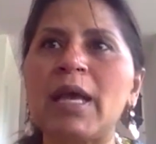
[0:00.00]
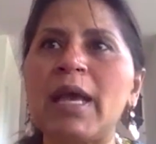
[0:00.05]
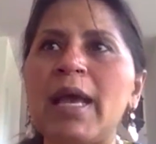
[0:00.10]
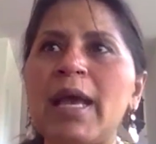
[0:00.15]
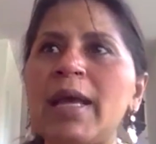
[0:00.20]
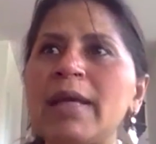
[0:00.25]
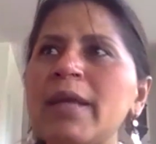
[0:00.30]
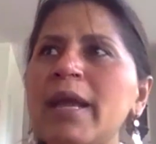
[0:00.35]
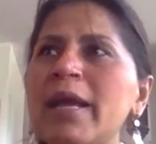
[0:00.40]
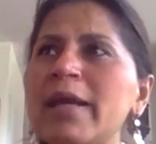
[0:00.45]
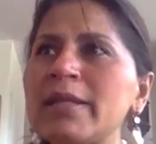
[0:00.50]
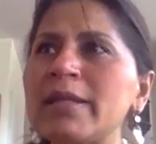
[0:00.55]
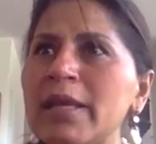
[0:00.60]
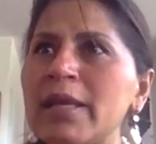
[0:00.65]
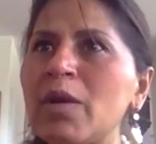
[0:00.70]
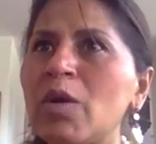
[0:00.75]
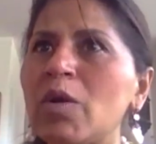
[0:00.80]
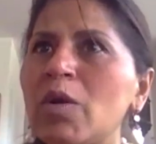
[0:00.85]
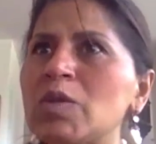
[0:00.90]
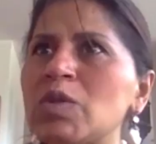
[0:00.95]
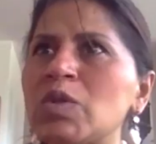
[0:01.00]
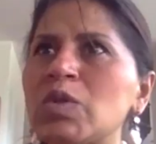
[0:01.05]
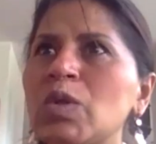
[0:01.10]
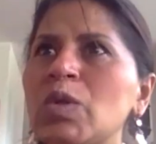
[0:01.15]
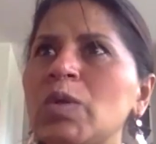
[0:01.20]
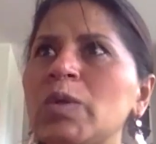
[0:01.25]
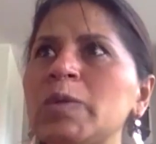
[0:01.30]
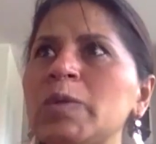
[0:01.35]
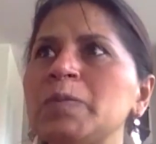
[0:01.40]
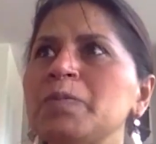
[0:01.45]
And I think
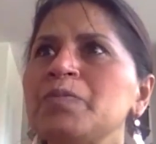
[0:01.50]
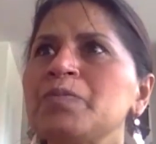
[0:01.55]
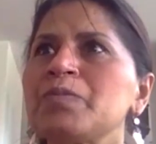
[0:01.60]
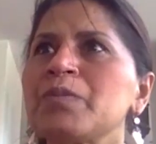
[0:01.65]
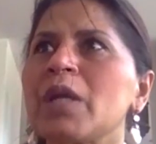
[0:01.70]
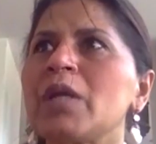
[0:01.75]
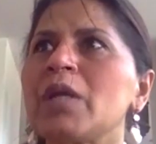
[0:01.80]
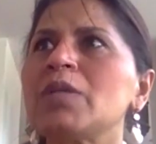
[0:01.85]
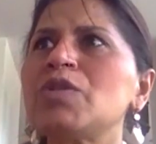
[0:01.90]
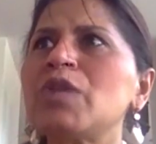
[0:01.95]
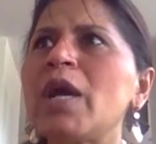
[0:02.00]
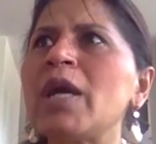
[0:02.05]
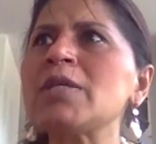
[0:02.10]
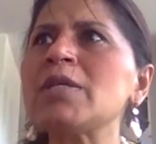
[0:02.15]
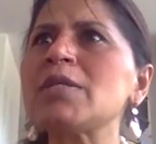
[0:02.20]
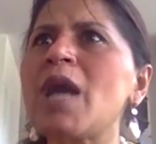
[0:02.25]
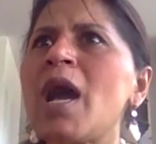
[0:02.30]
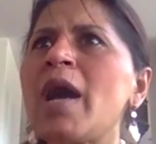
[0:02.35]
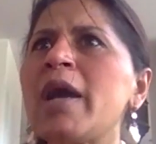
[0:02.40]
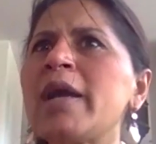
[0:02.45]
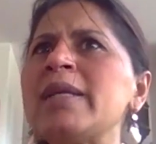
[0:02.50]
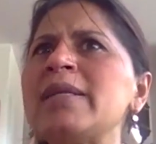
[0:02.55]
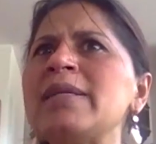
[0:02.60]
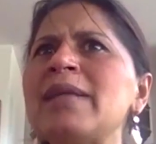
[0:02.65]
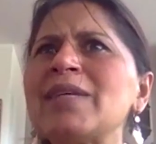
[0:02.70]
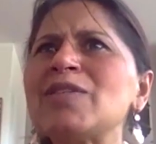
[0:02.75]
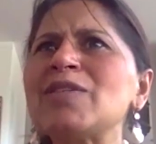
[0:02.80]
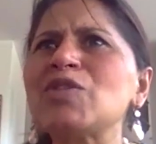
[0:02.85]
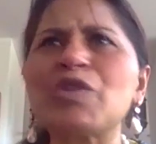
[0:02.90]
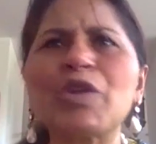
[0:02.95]
also just our
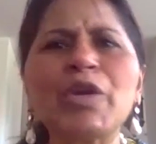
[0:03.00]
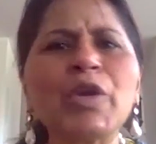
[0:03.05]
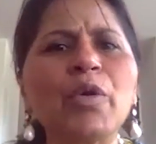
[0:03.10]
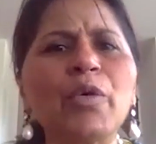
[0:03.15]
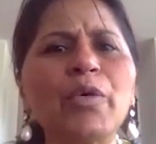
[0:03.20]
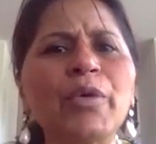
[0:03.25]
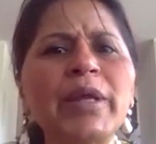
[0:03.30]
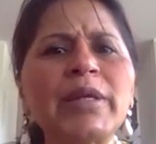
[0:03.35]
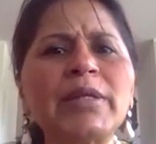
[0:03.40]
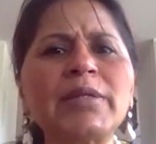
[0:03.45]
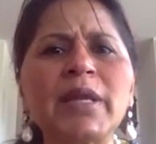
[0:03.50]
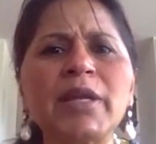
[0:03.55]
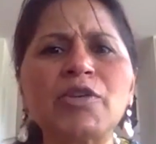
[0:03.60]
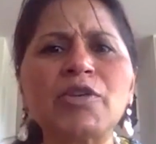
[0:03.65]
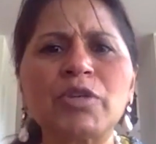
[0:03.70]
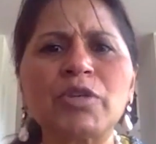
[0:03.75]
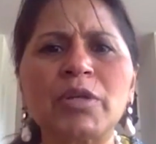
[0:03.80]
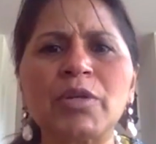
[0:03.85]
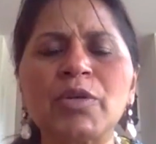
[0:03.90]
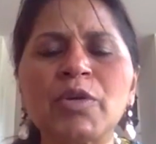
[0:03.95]
industry orientation.